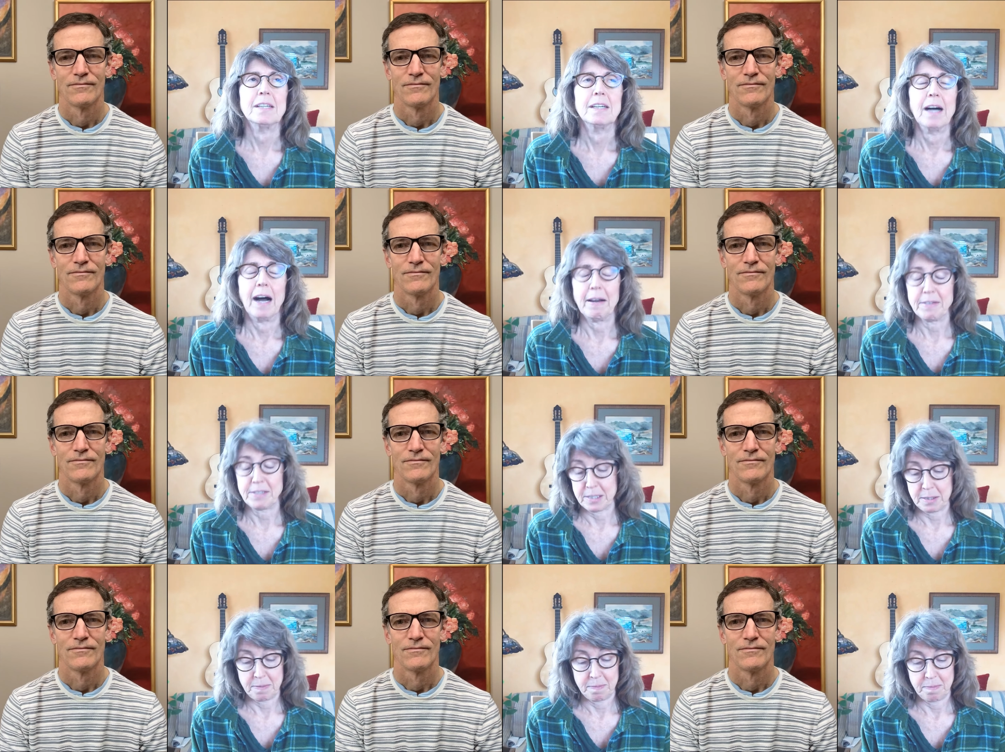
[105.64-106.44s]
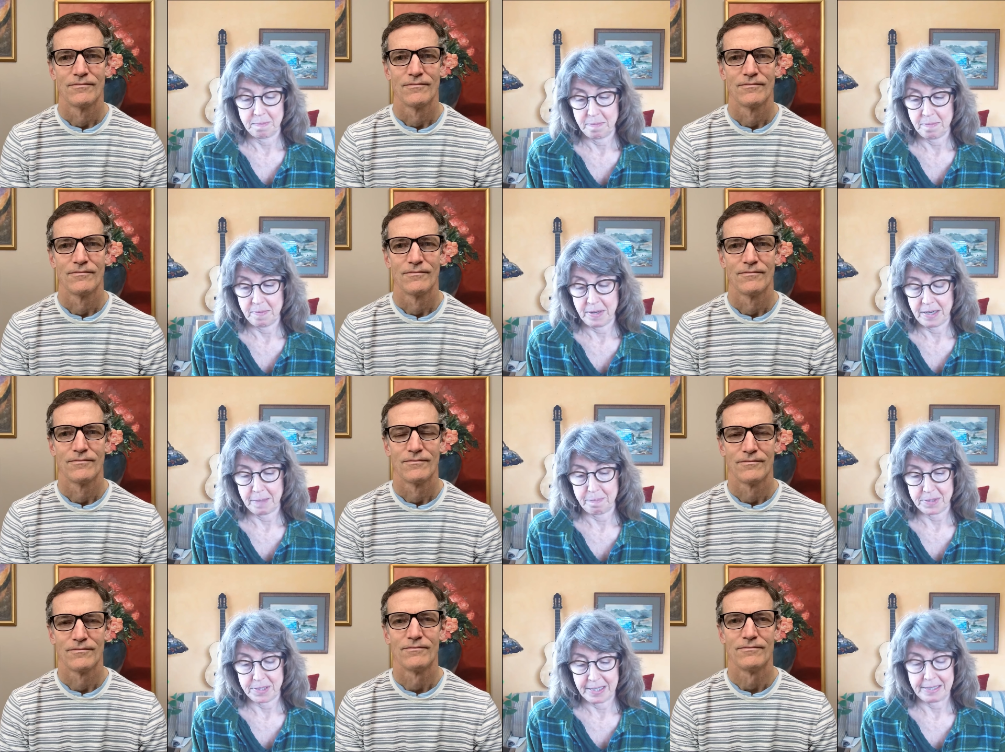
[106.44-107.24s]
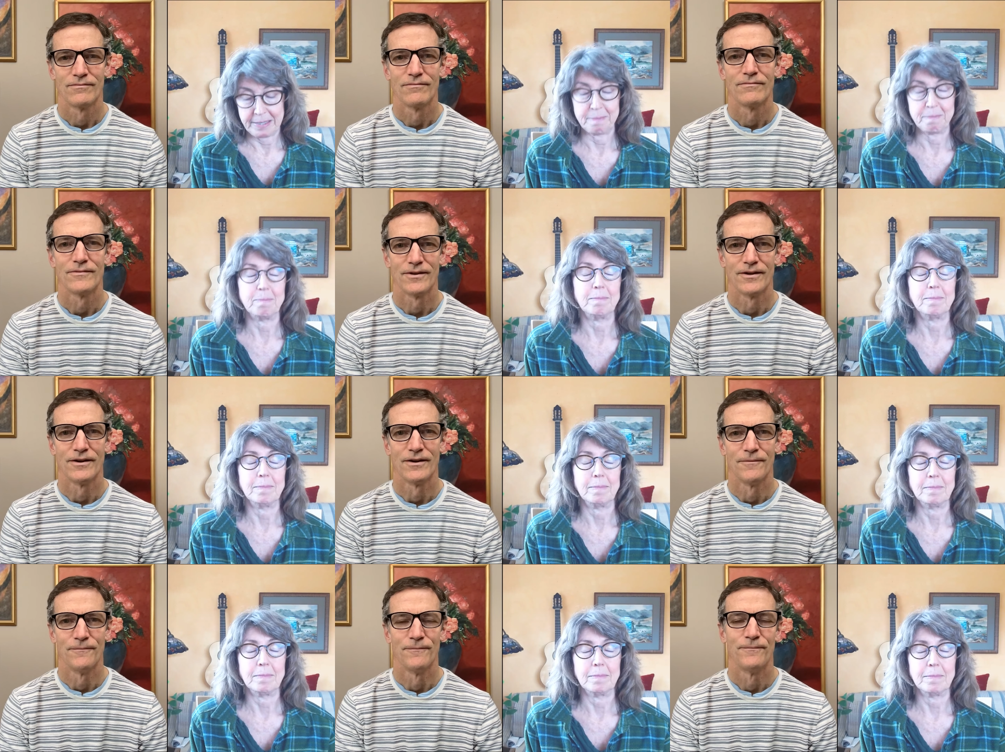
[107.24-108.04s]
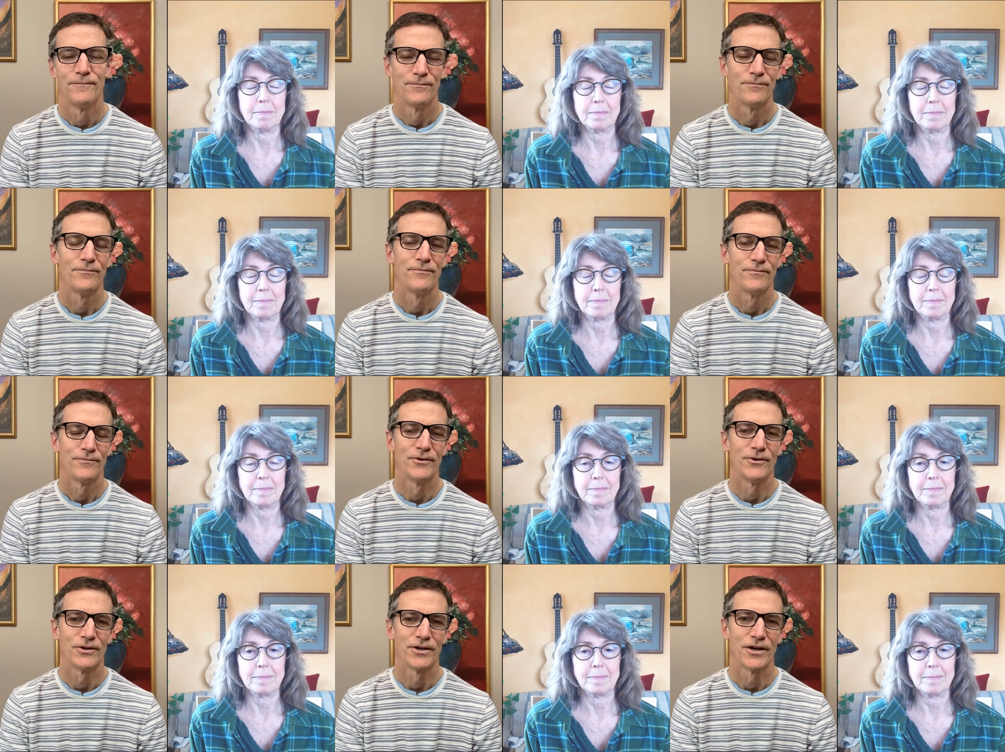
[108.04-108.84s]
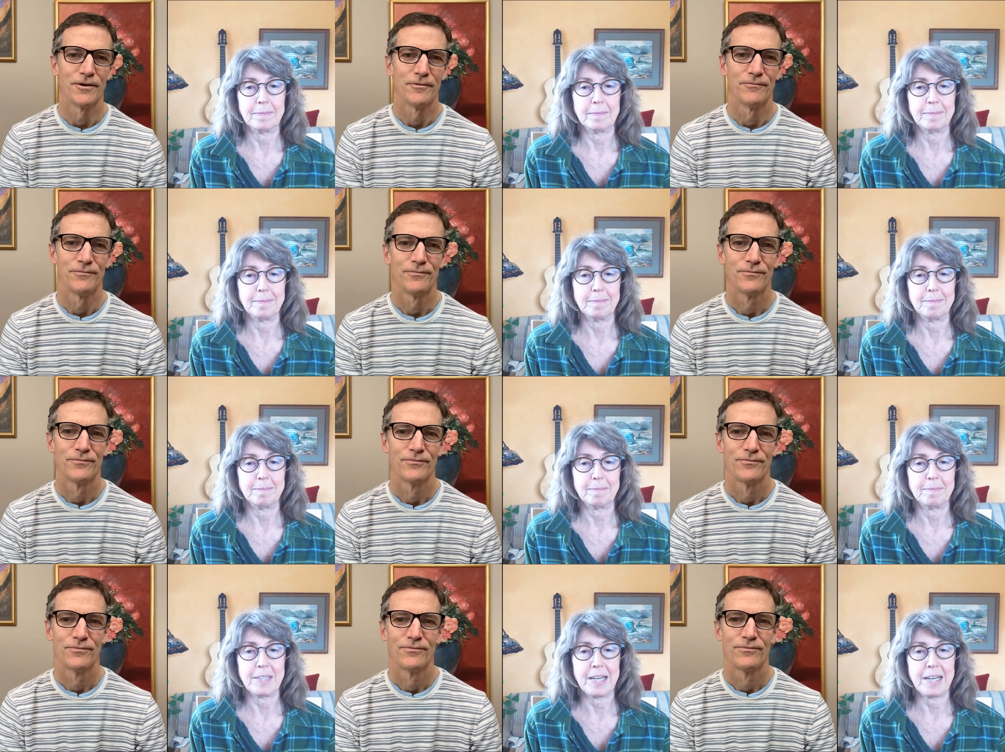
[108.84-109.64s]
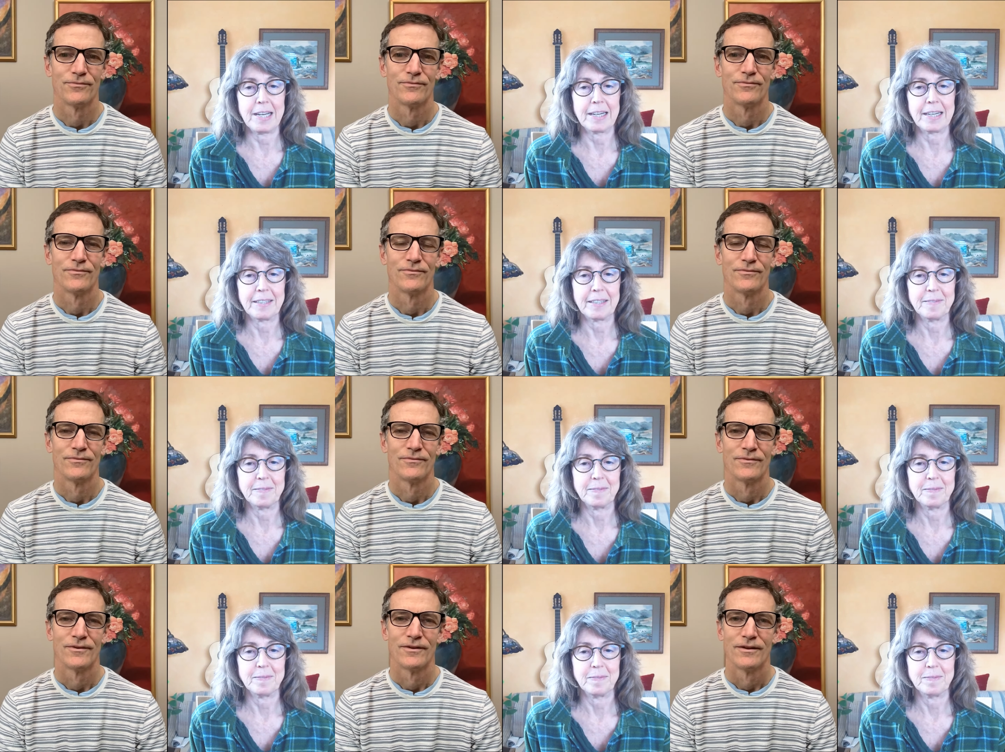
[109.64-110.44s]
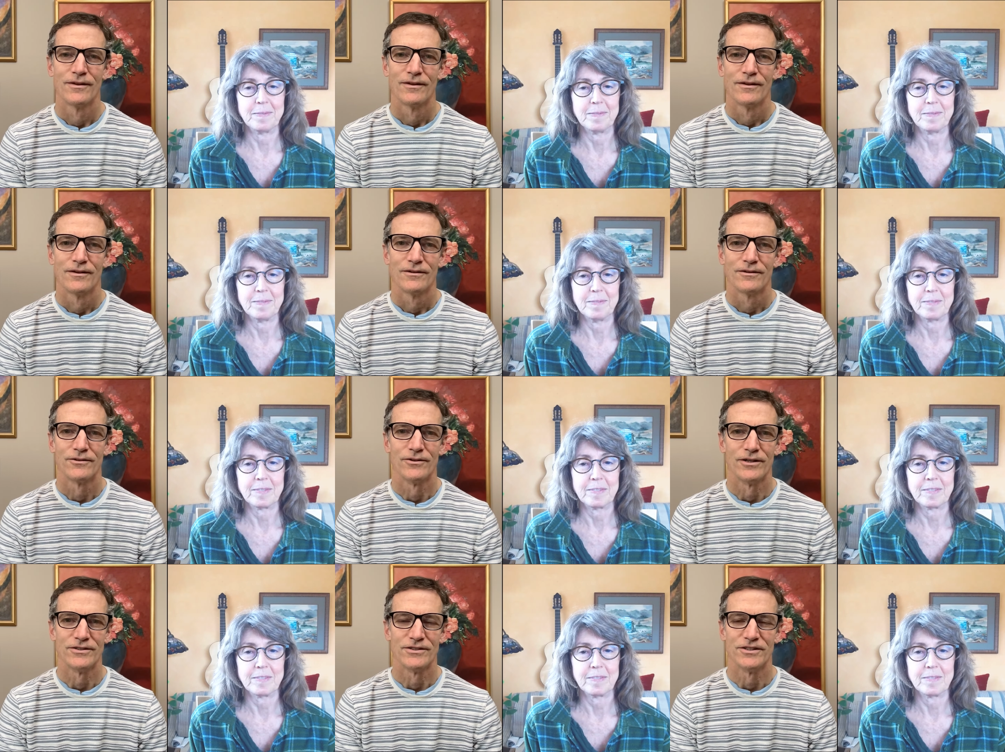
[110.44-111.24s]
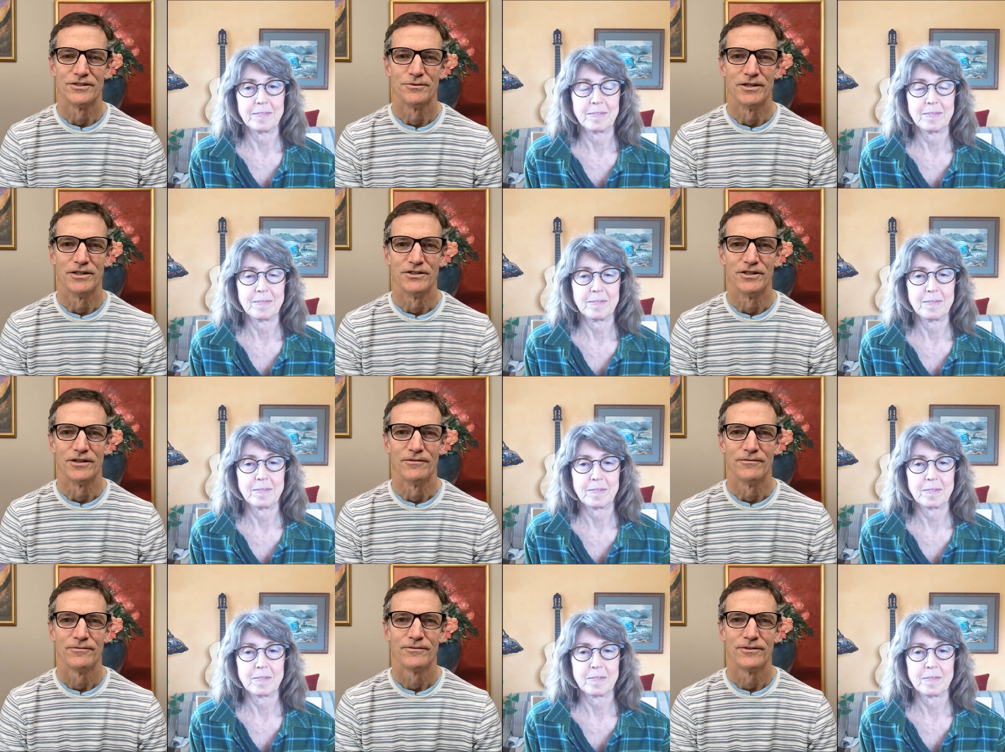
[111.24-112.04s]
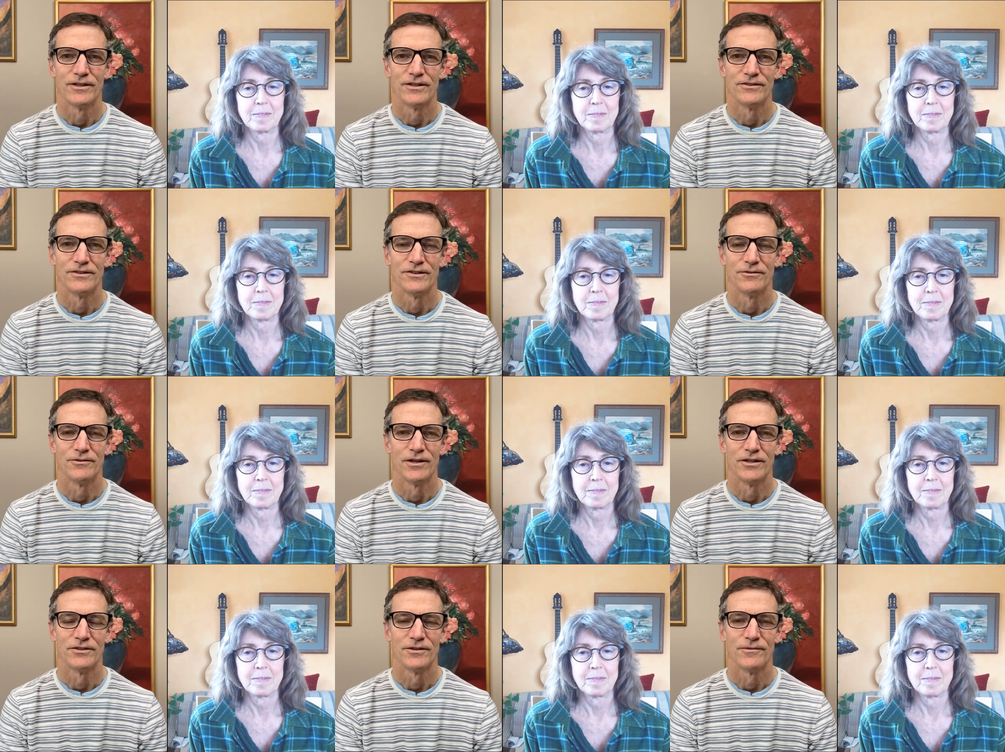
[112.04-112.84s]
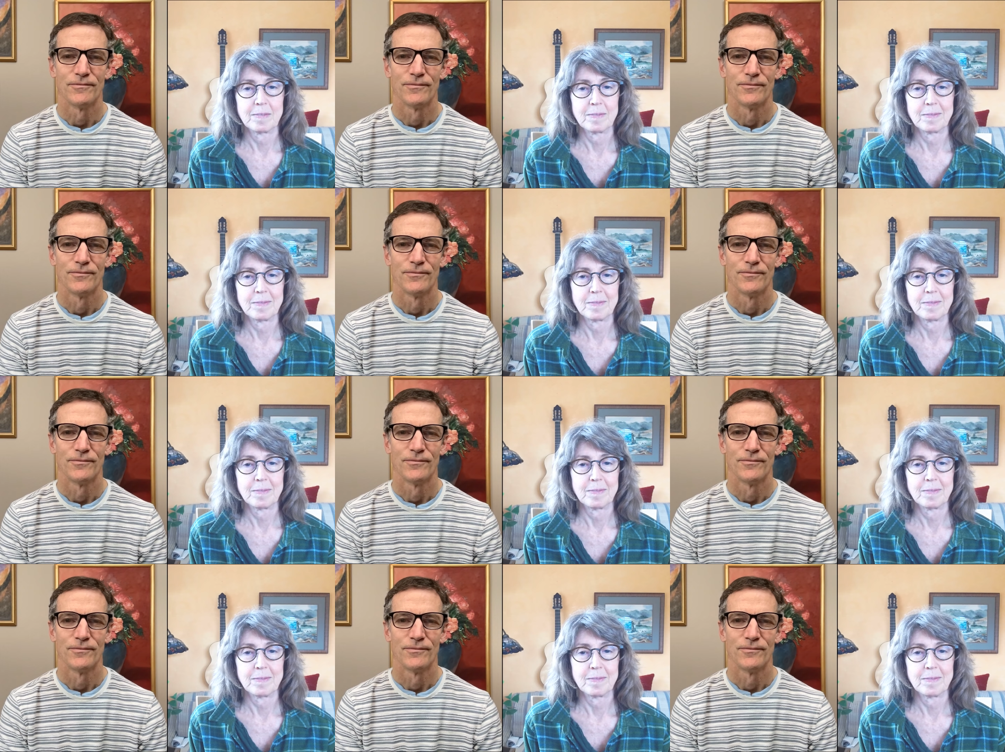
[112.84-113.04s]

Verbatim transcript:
Speaker 1: I was just upset.
Speaker 2: Yeah. Okay. Yeah. Great situation. Great situation.